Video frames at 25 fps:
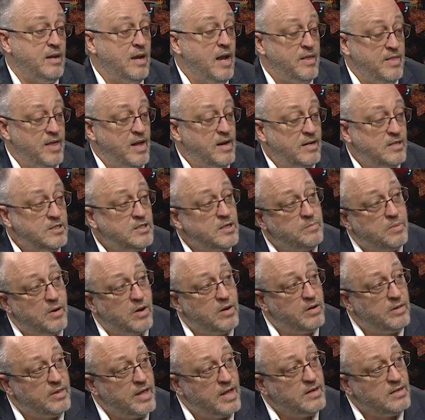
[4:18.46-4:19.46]
yeah, that is a
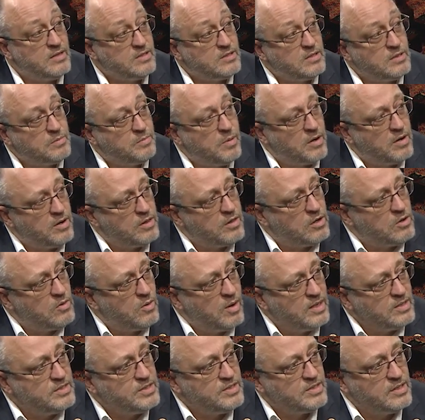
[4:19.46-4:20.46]
part. Of, that is a part of the
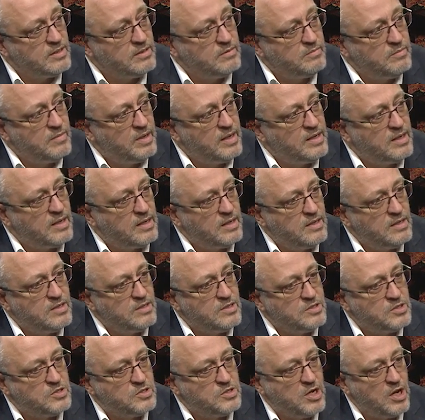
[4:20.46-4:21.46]
question
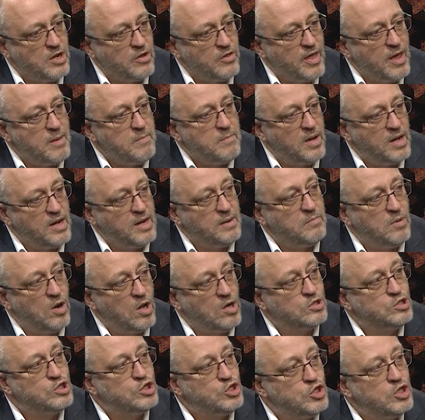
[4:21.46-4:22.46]
because you know that money
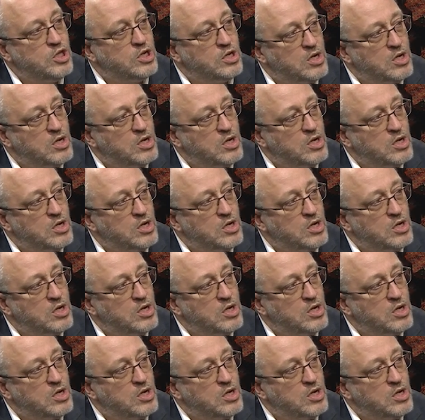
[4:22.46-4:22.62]
belongs to the